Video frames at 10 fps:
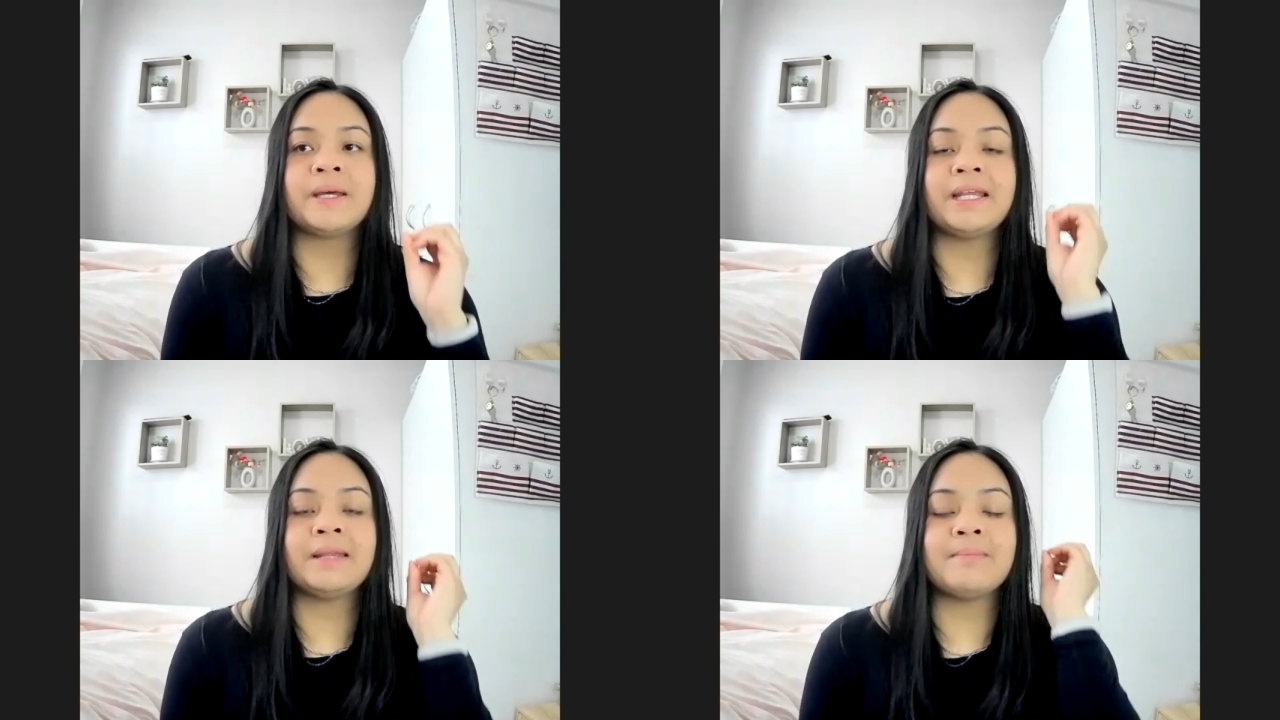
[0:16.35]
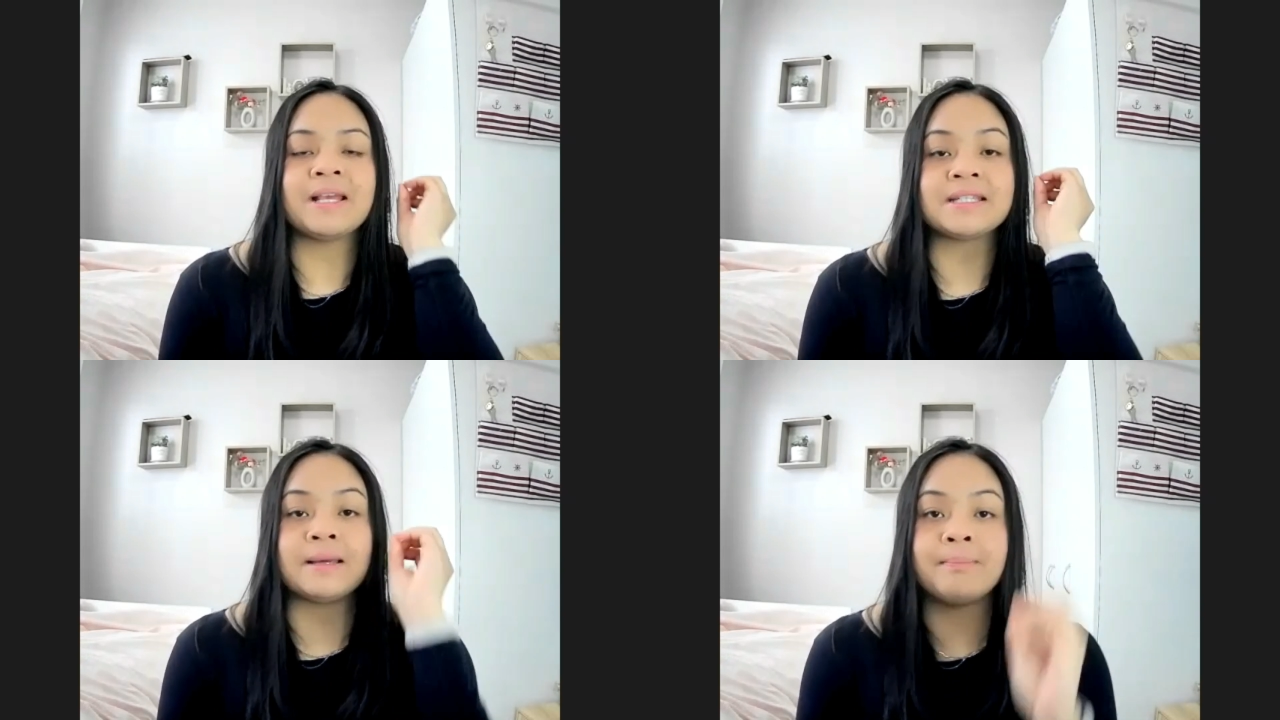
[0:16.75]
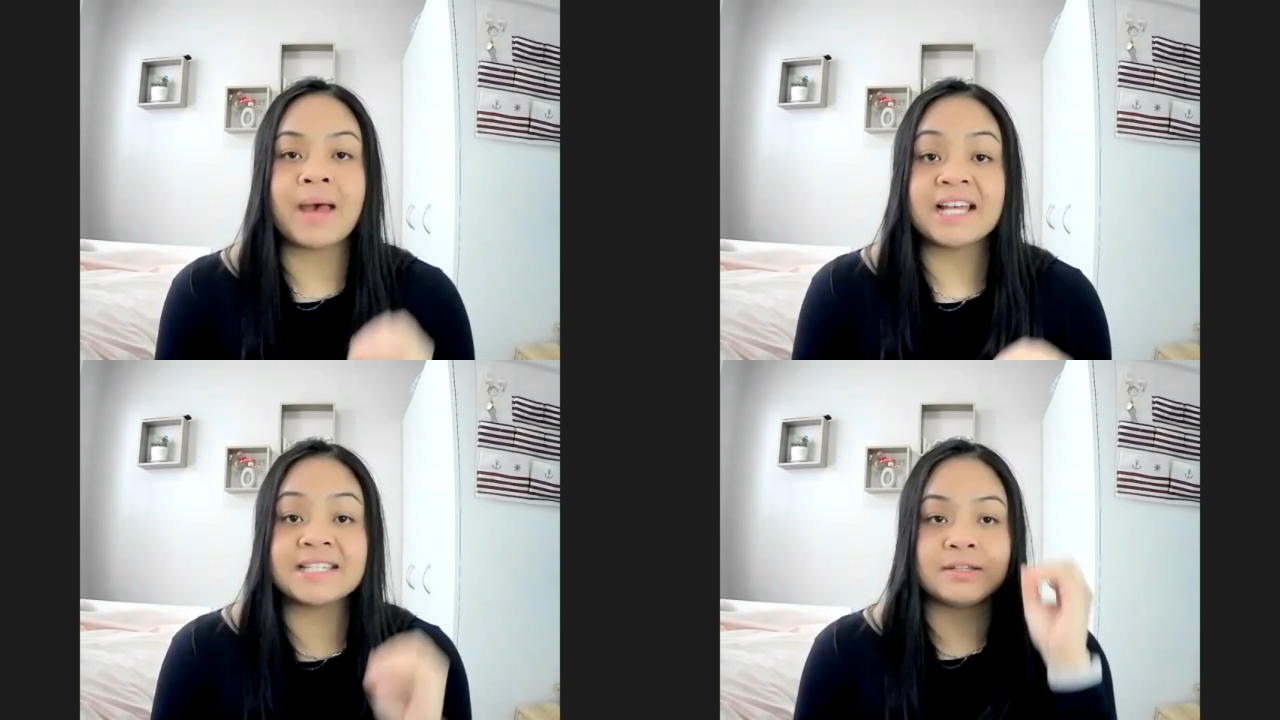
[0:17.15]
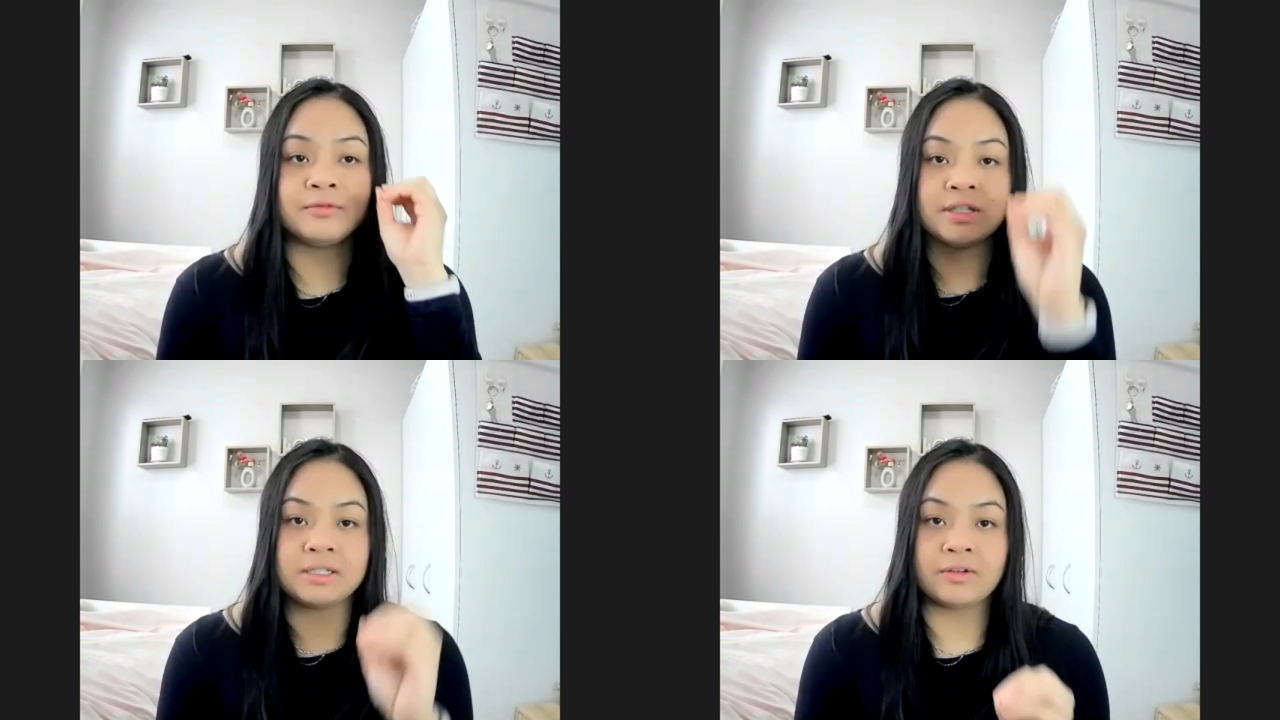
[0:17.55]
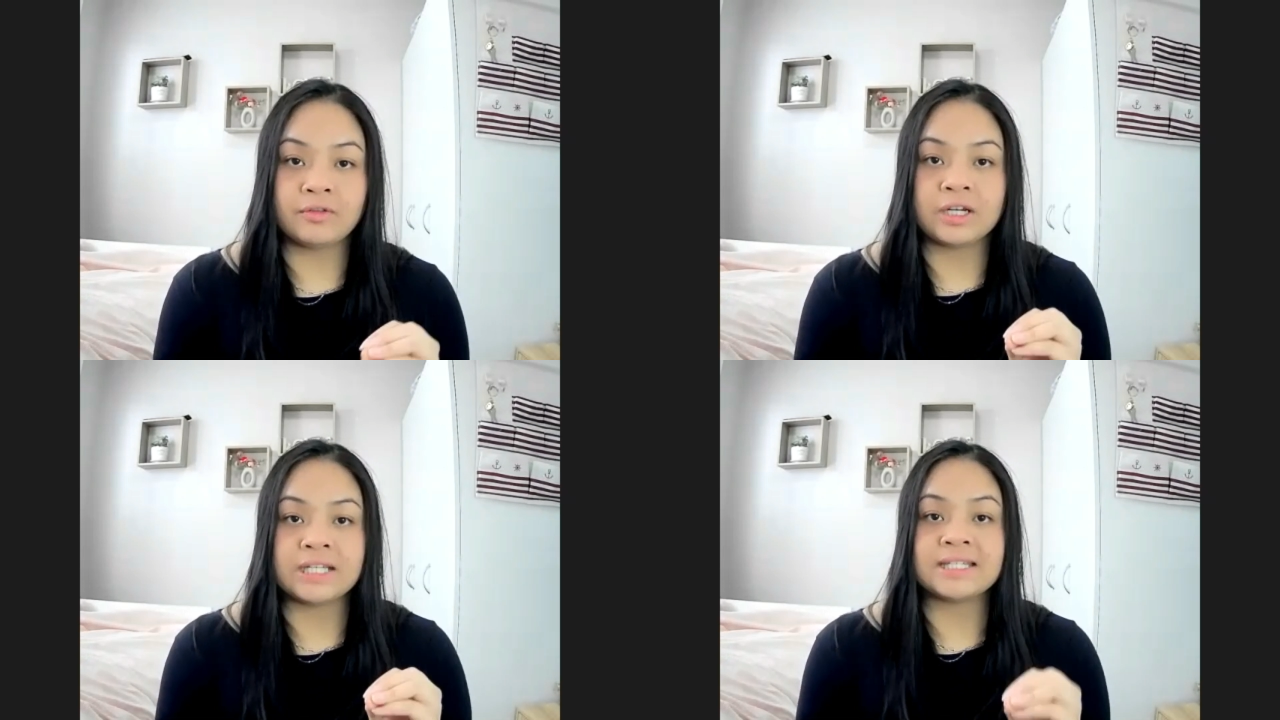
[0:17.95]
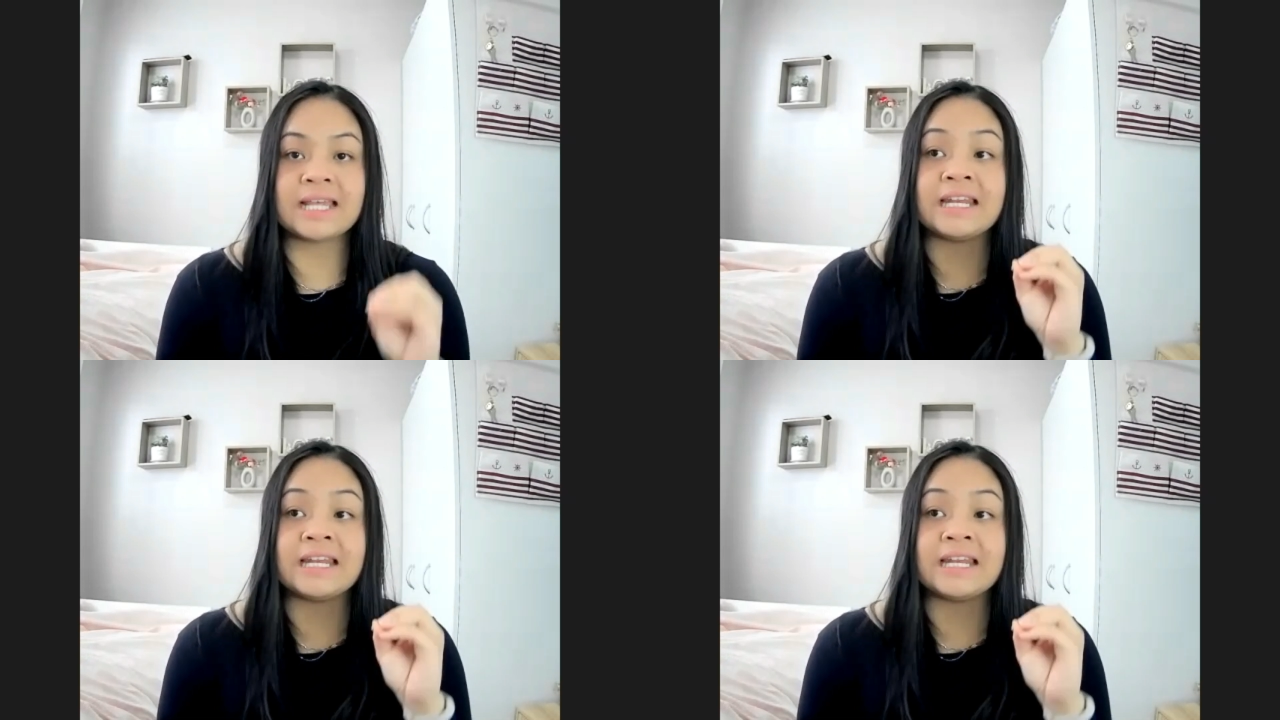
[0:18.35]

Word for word: but it makes a massive difference.